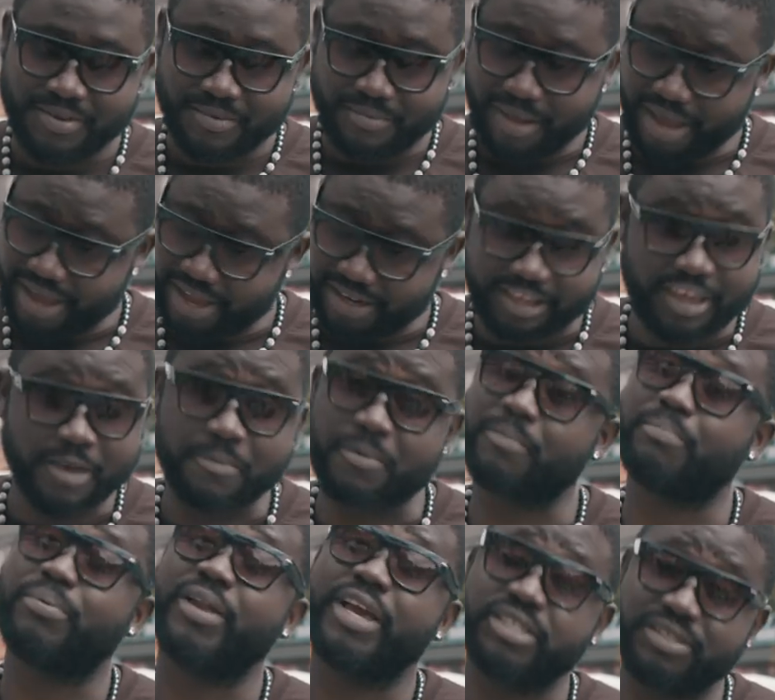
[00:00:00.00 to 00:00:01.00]
Man, keep
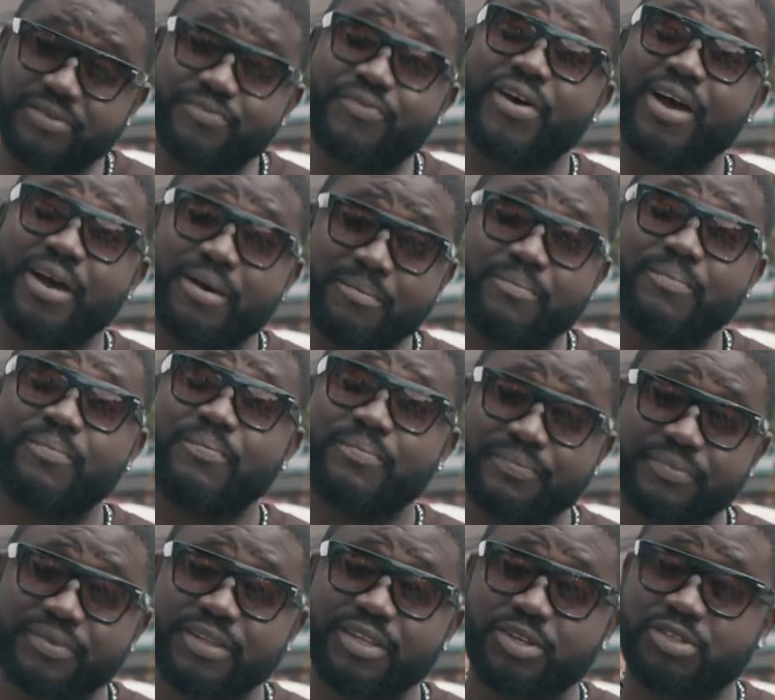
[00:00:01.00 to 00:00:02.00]
it blazing, fam.
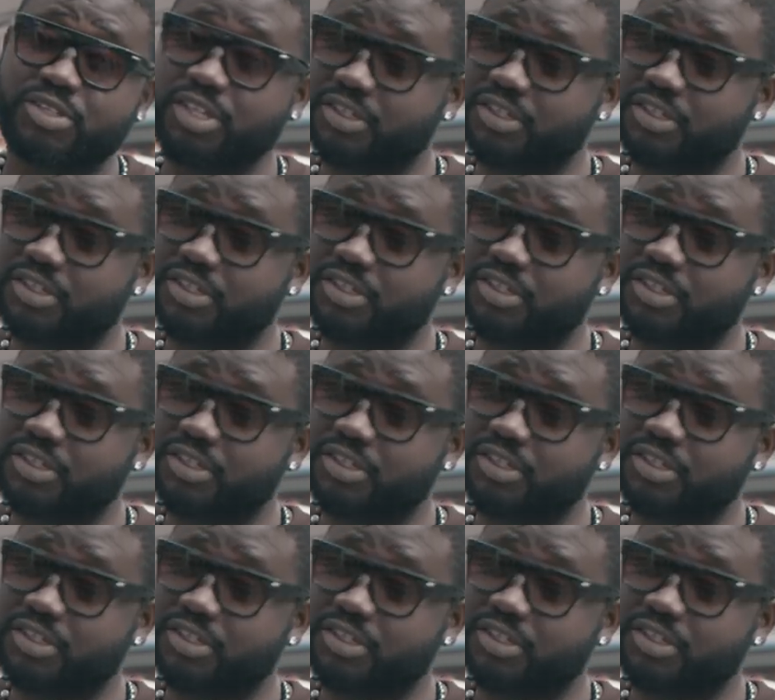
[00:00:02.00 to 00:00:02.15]
You